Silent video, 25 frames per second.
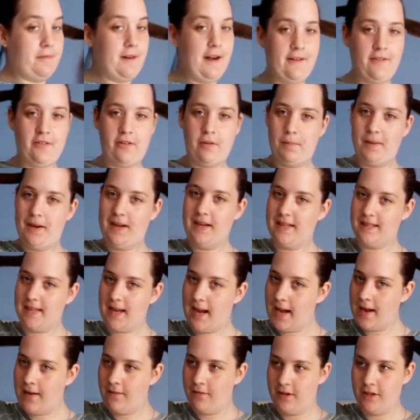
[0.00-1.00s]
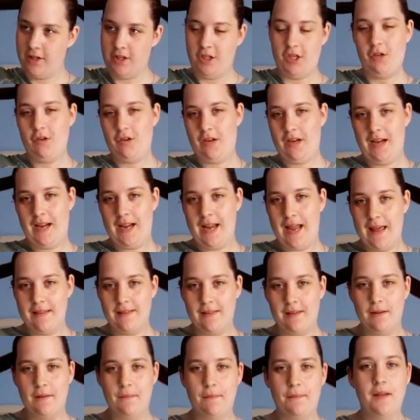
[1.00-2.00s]
preferably as even as you can
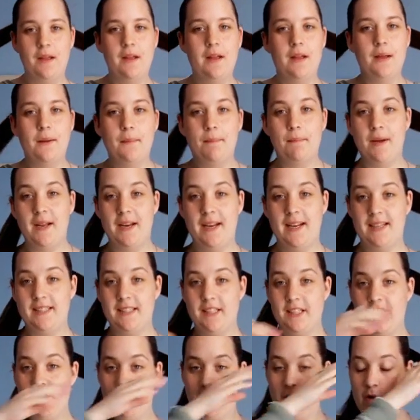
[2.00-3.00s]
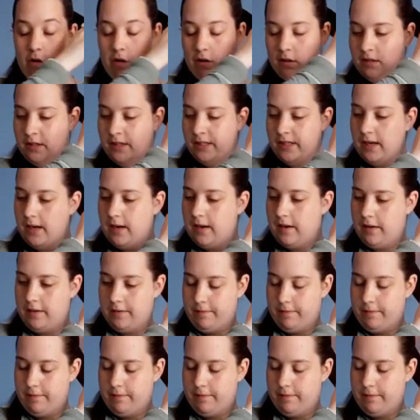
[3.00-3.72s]
get them, but it's not